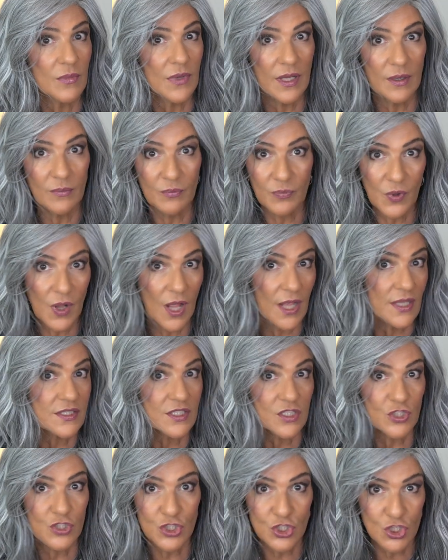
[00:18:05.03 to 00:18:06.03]
implies,
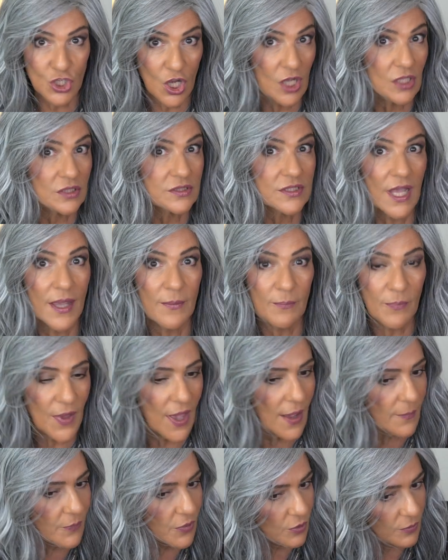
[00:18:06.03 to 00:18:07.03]
salt and
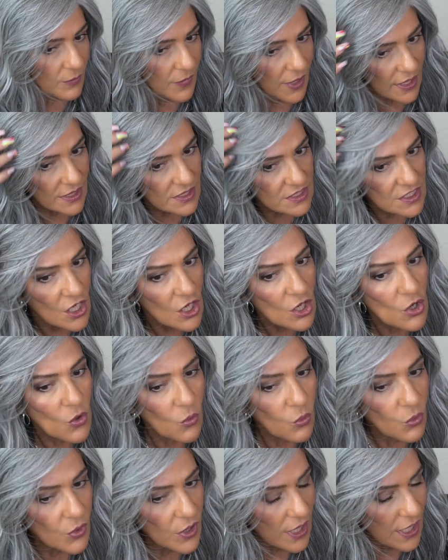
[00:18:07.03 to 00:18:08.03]
pepper mix
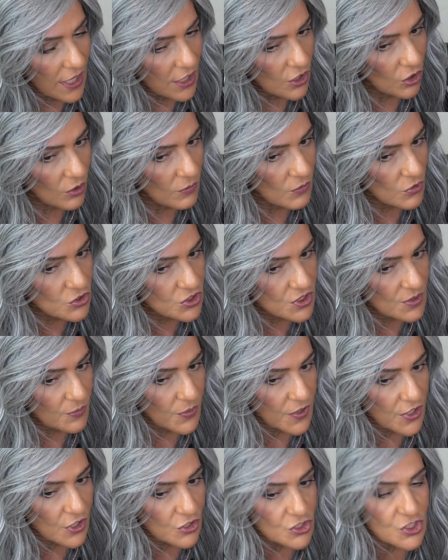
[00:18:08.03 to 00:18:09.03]
we, it almost
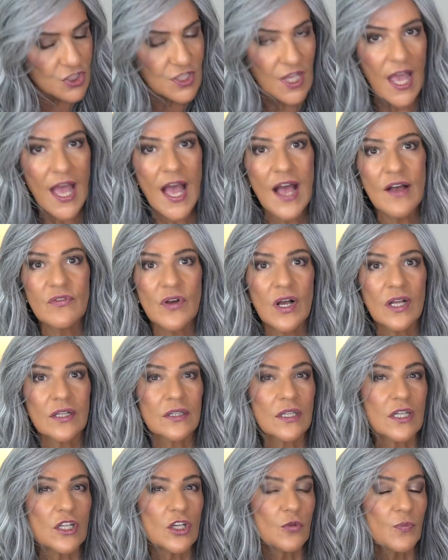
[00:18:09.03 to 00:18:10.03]
appears to have a
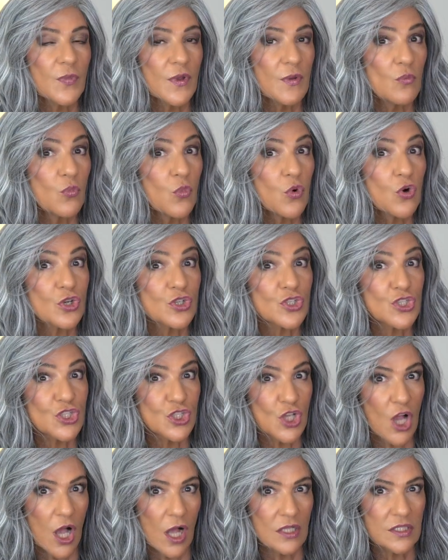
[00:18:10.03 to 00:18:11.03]
little bit more
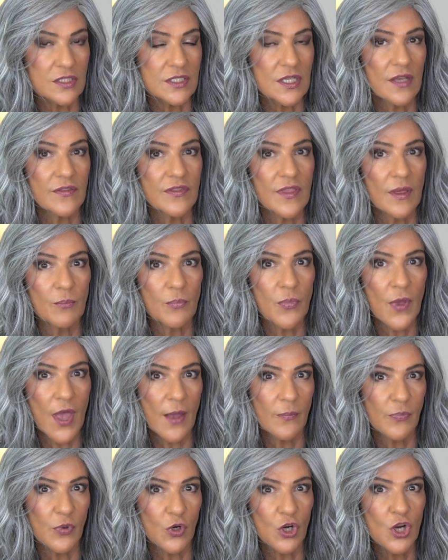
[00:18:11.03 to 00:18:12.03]
salt than
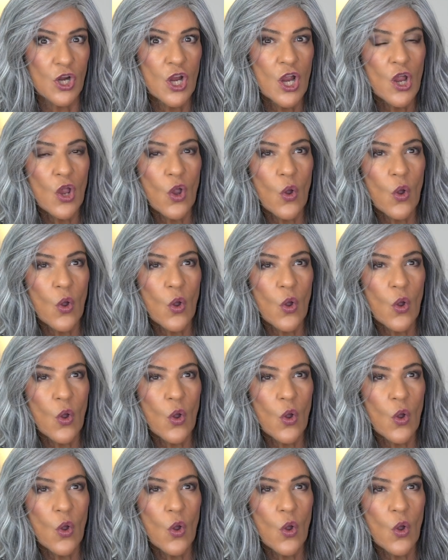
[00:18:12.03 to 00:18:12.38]
pepper,